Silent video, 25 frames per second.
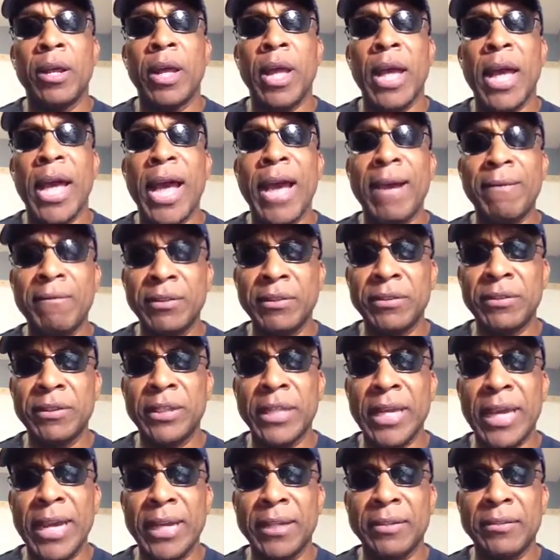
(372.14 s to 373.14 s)
having
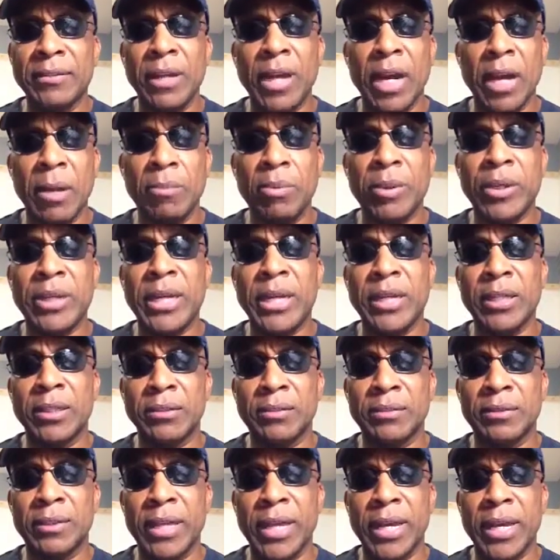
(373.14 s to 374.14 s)
sex, unprotected
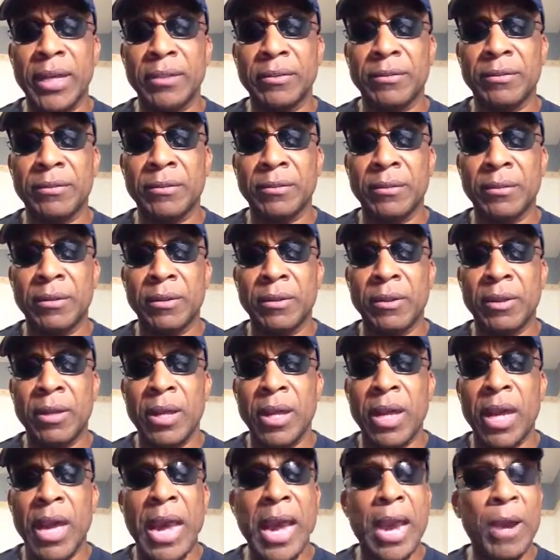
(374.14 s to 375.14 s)
sex,
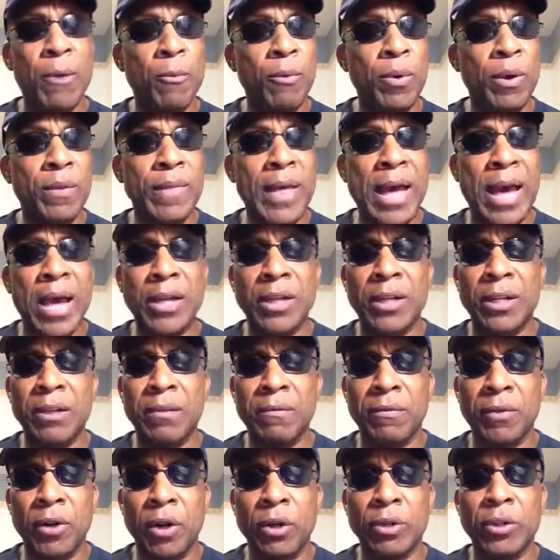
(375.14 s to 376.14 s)
and without
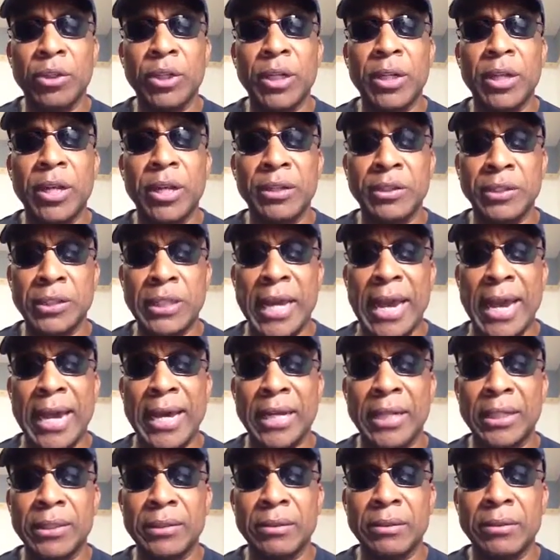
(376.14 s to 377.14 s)
divulging their
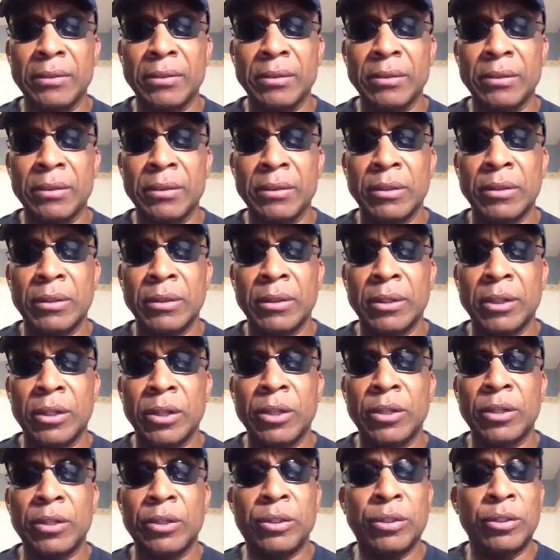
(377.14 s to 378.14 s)
status
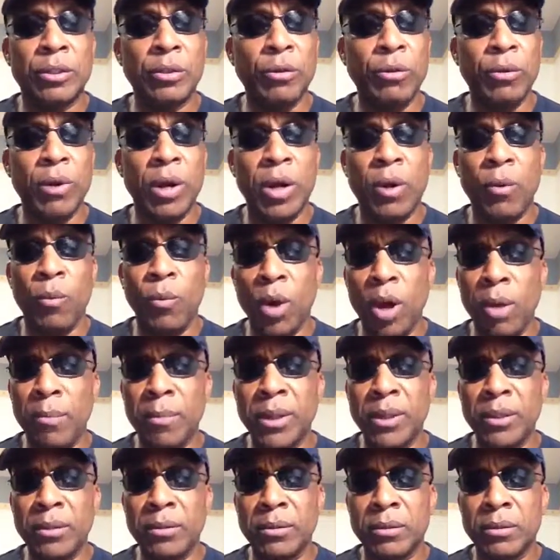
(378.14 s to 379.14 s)
to a
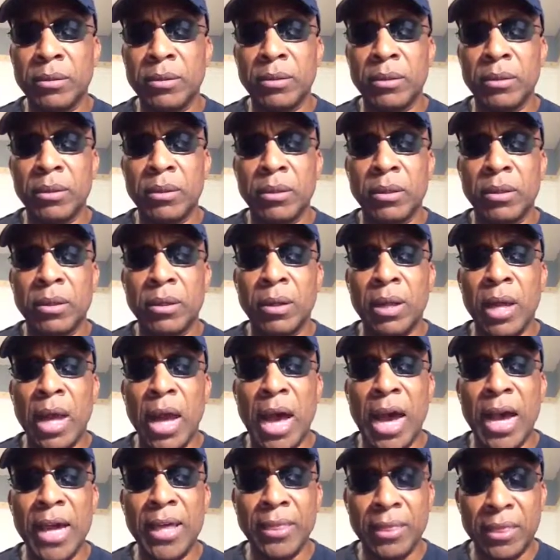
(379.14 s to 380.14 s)
woman,
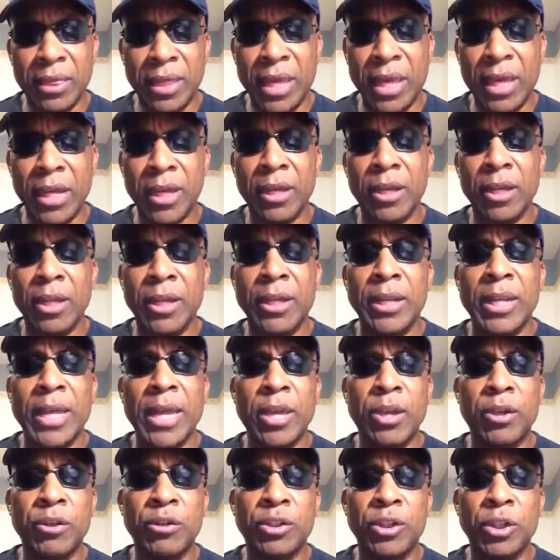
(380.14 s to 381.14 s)
I think that
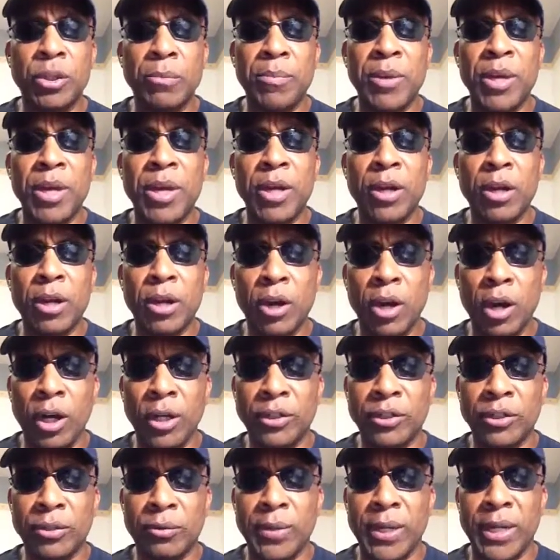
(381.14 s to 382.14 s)
you should be
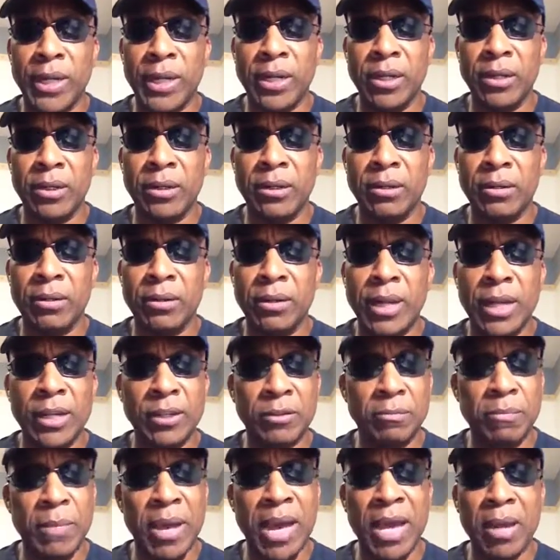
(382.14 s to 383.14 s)
incarcerated.
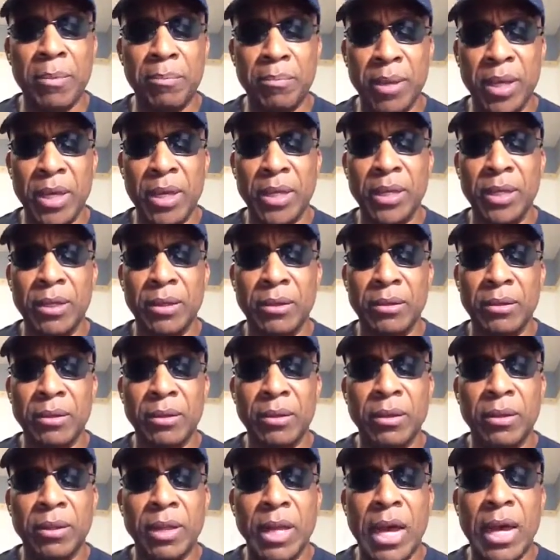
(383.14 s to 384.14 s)
That's my opinion.
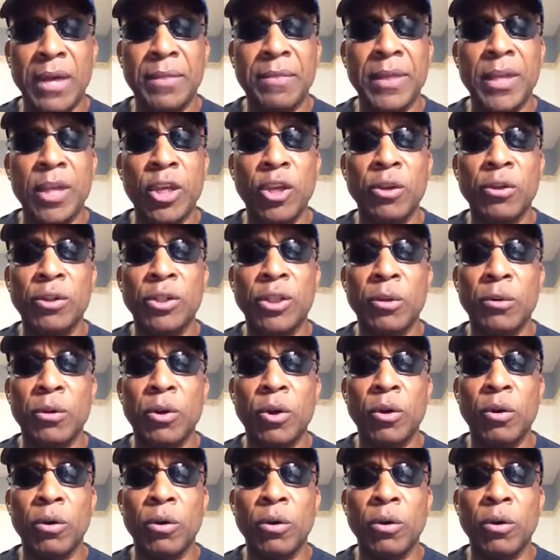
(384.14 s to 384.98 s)
I think you should